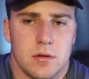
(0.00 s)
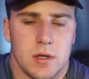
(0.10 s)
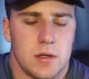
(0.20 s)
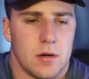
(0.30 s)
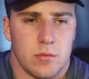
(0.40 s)

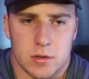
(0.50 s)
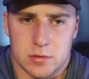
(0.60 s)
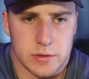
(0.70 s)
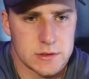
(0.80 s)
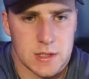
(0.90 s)
They don't want
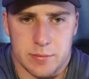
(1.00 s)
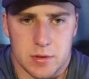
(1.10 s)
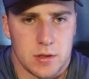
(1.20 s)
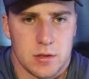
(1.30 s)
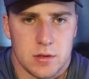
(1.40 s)
to
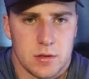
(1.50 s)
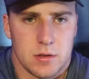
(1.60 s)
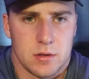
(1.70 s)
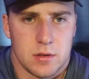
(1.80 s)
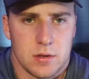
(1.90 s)
accept it.
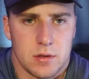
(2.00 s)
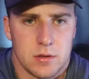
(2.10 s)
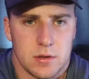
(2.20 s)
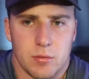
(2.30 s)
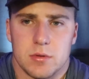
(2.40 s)

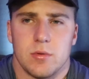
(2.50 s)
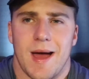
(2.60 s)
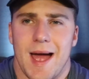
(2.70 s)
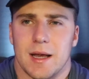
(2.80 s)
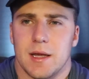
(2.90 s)
They want to
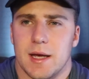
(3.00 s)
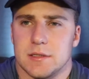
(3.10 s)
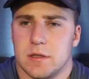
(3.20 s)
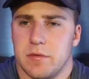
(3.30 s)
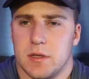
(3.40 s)
act
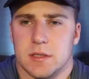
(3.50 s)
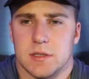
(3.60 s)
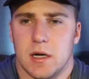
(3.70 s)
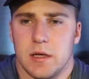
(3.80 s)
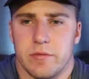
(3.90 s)
as if it
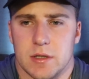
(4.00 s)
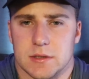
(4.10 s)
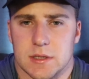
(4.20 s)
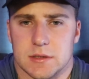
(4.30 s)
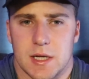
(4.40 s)
does not even
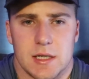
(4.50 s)
exist,